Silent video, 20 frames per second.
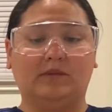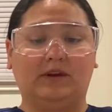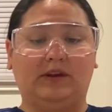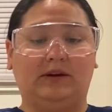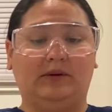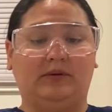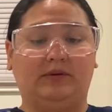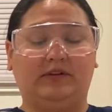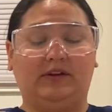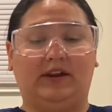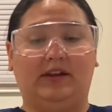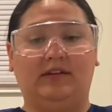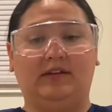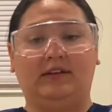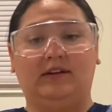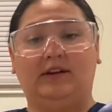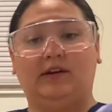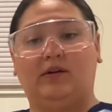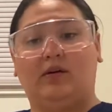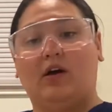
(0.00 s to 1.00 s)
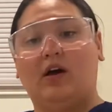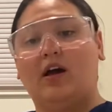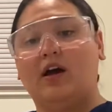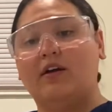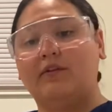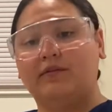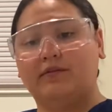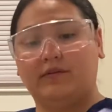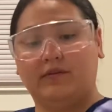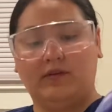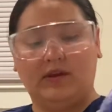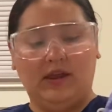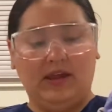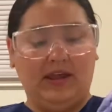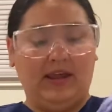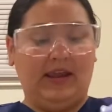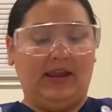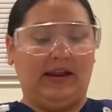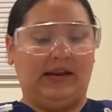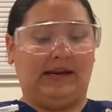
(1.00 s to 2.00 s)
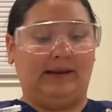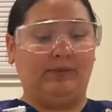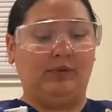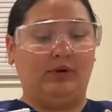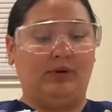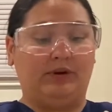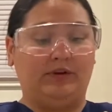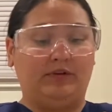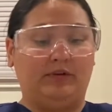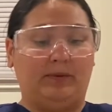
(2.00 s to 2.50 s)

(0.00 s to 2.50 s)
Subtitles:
and I'll take the needle off, and I'm going to